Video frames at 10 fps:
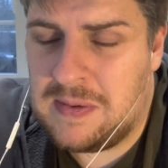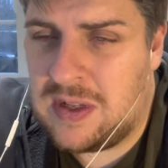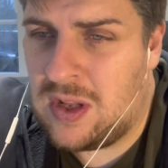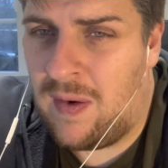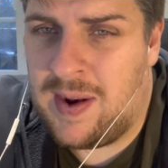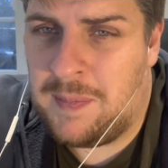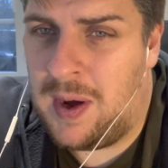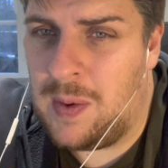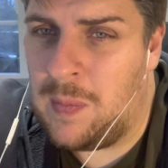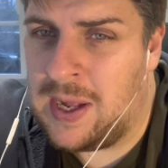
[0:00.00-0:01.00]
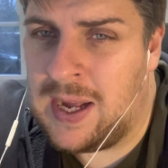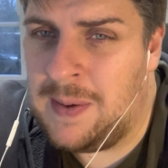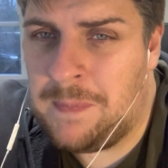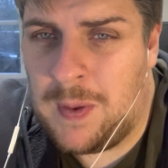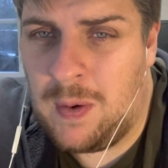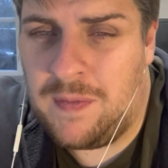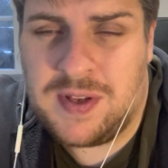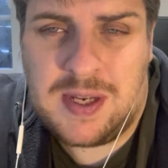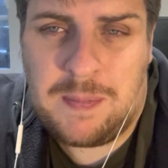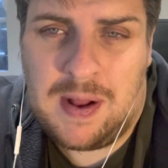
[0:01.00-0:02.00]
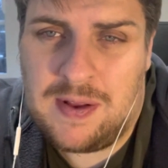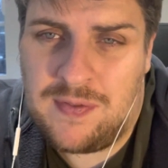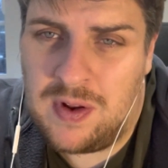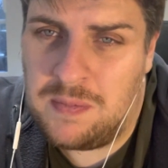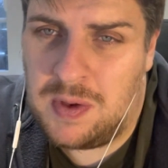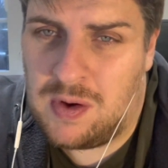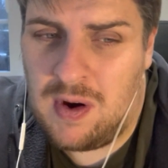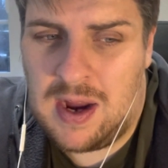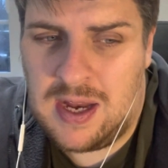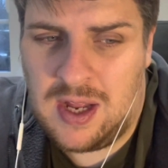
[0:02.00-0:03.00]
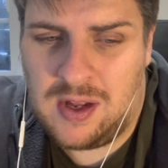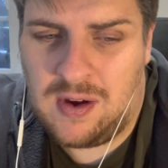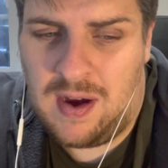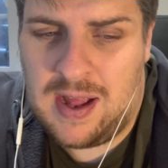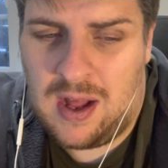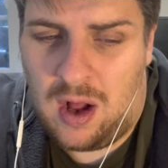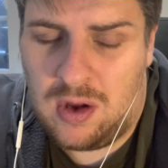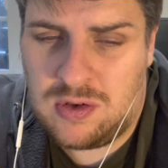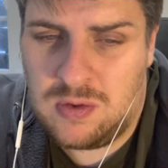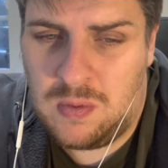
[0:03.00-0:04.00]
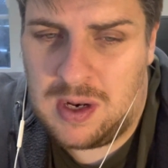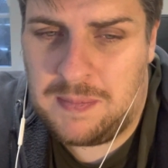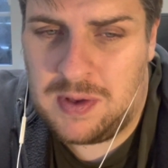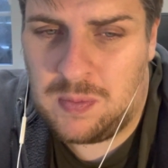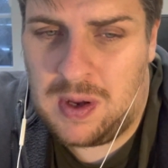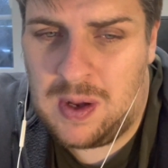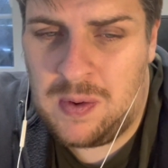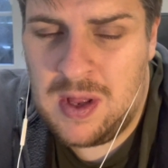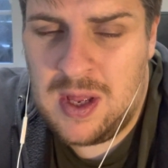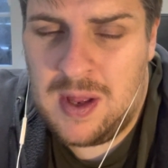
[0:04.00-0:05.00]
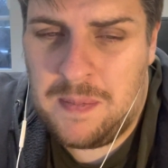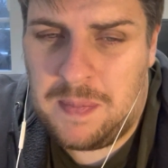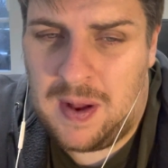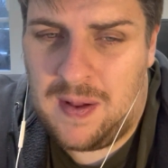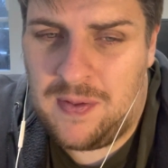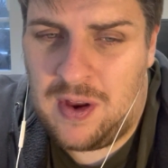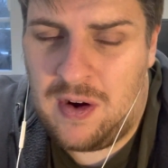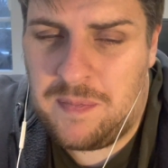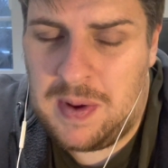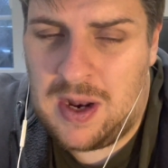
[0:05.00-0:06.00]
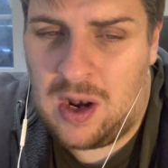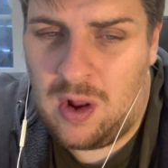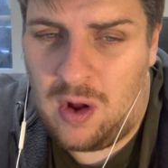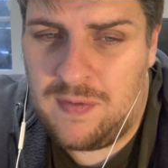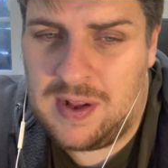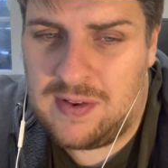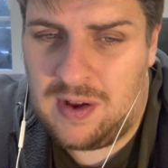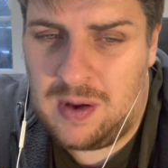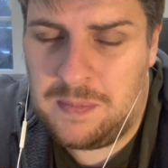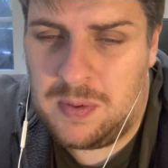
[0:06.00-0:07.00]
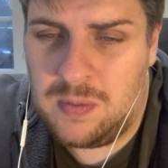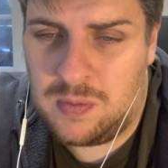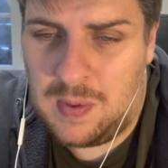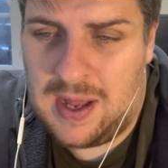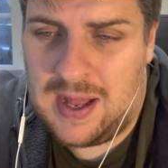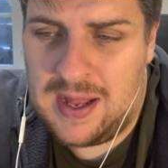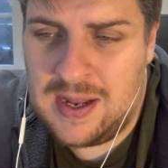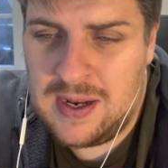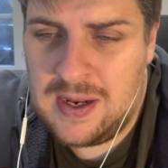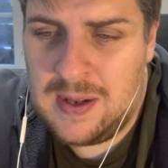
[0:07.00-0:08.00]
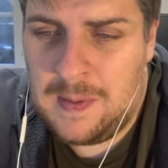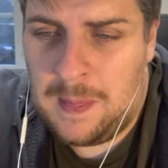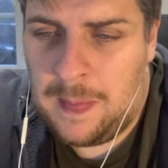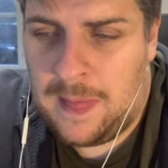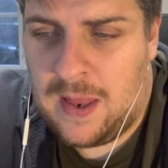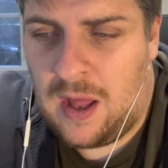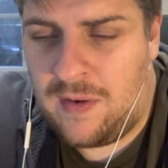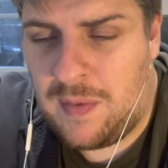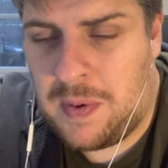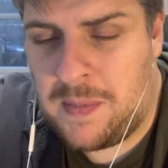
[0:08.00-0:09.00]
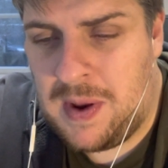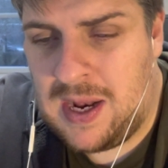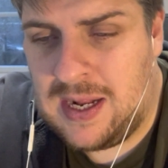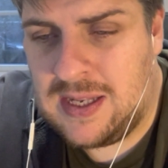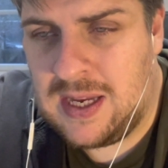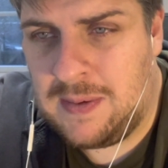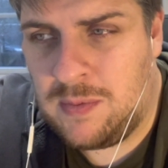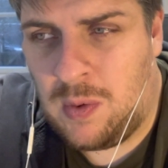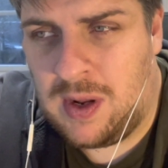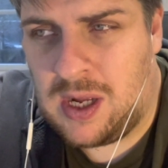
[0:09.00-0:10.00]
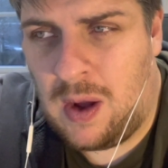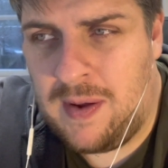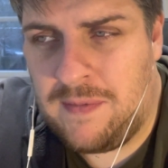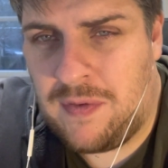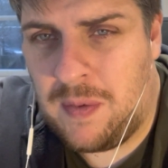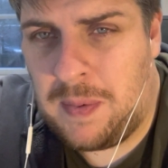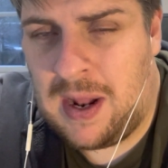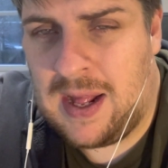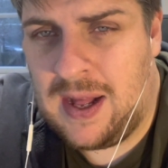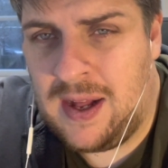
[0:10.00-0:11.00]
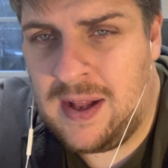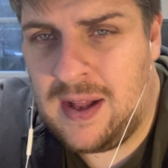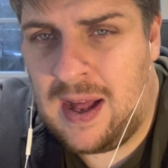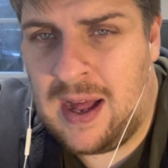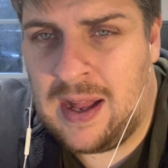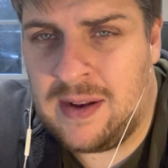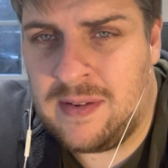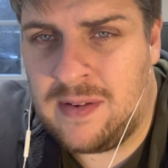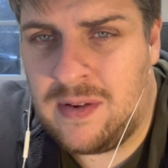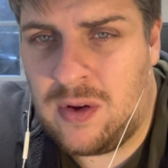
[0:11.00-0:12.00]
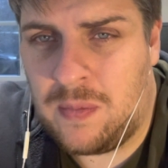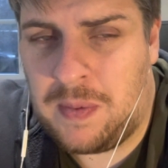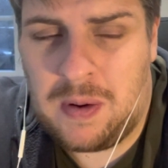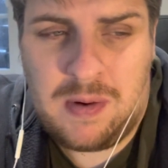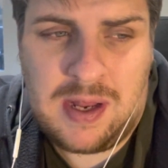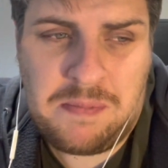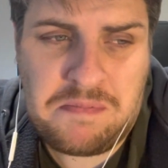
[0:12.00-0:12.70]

dynamite winger who obviously plays for them, Ukrainian guy. Arsenal want him as well. But there have been a lot of examples where other Premier League teams want to go in for a player and Todd Boehly